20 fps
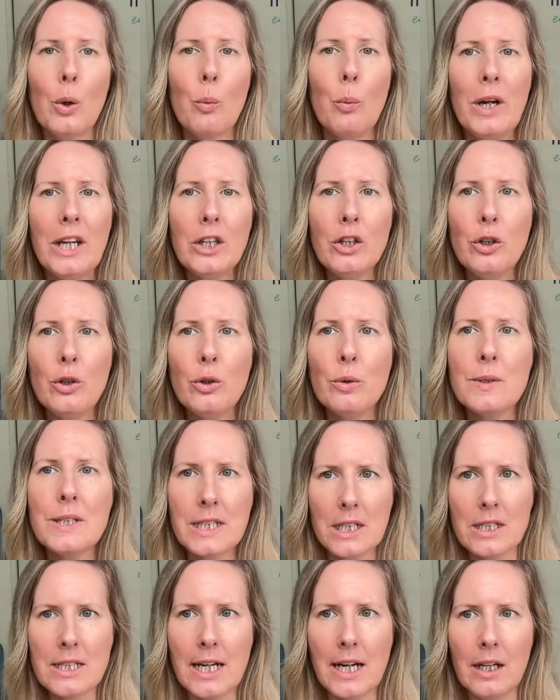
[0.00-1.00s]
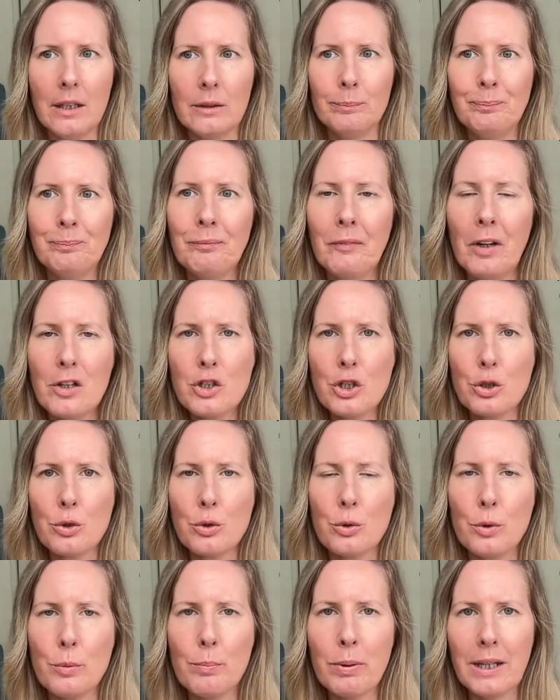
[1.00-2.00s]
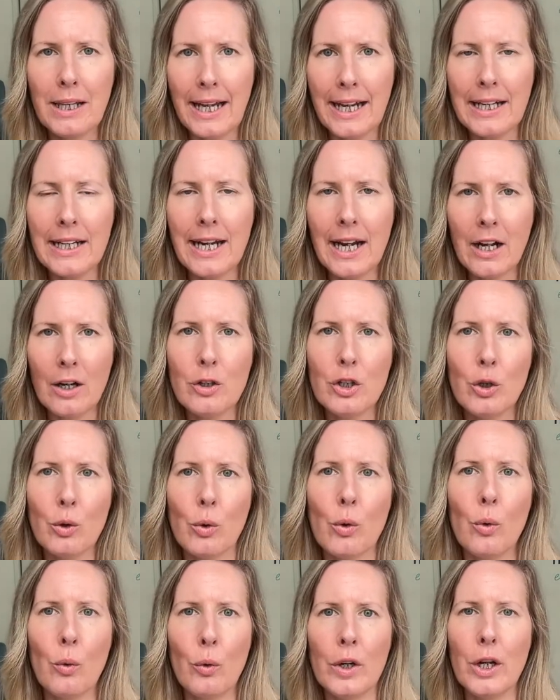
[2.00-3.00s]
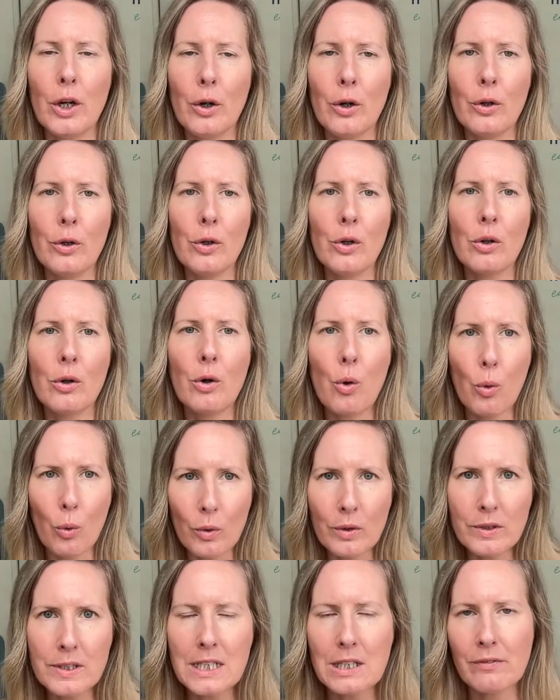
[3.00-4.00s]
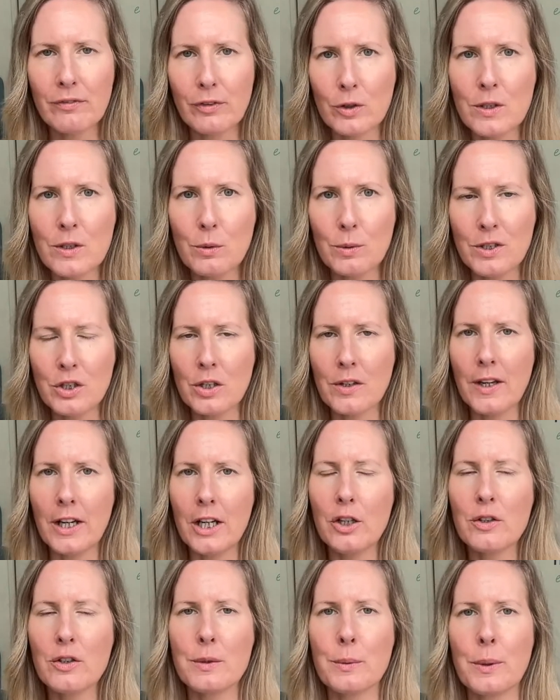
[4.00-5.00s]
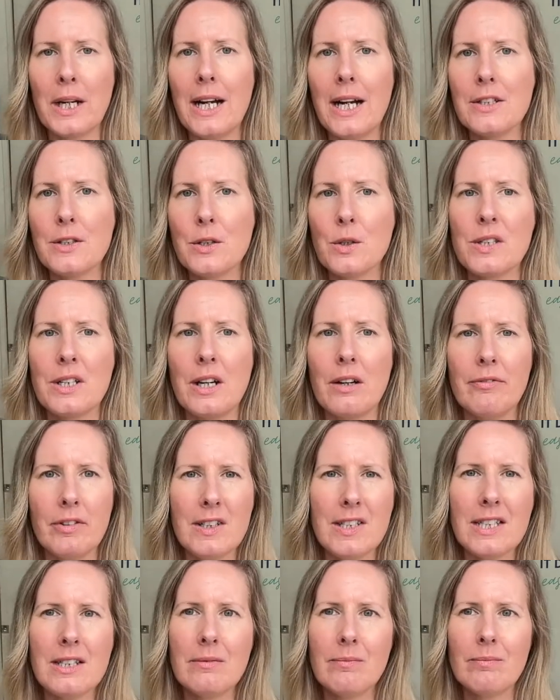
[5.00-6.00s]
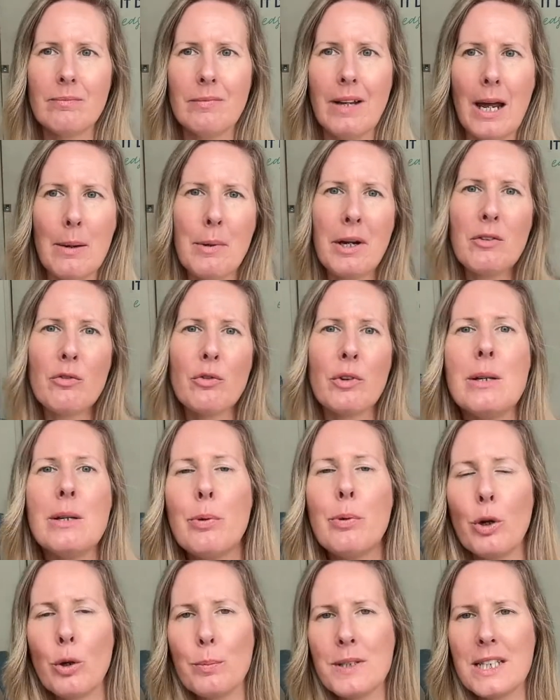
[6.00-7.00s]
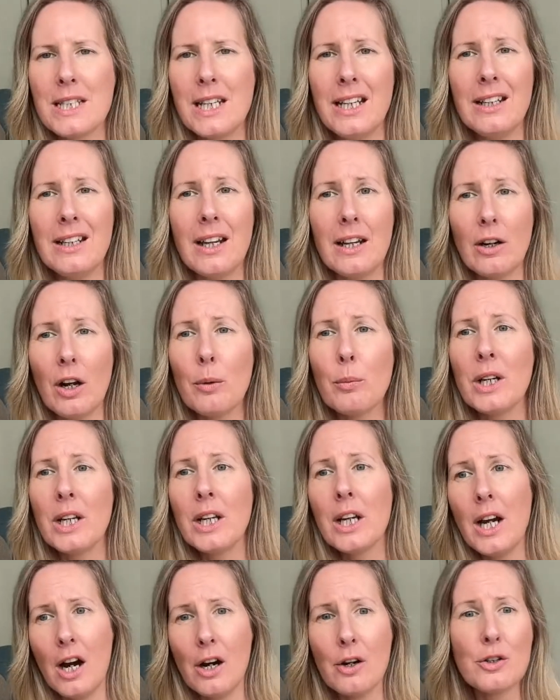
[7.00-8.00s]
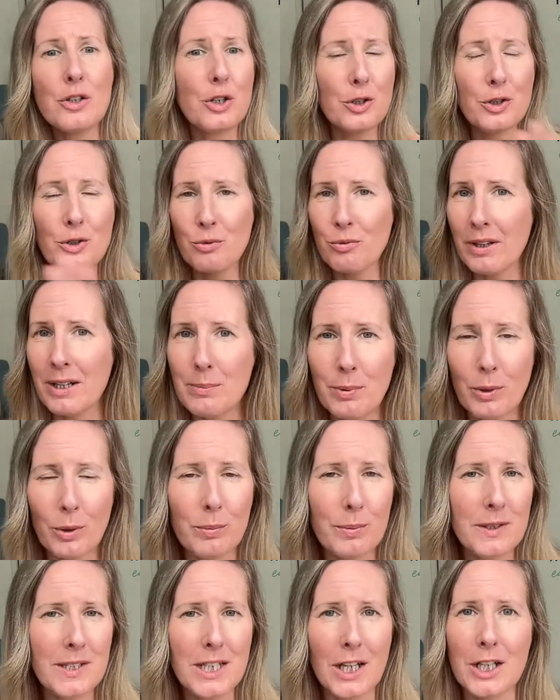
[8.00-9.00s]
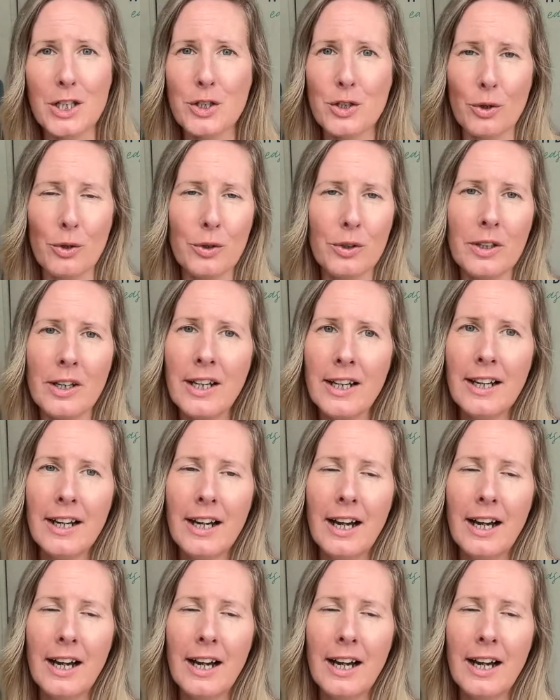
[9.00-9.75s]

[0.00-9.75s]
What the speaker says: when you sit down to plan out your audio course, the first question that you just want to ask yourself is, am I repurposing? And I would encourage you to repurpose. I don't